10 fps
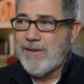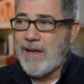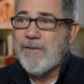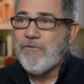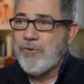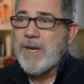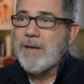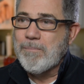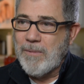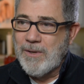kind of
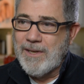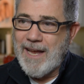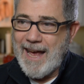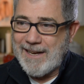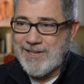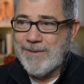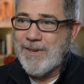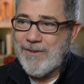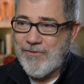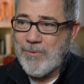freedom
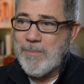activity for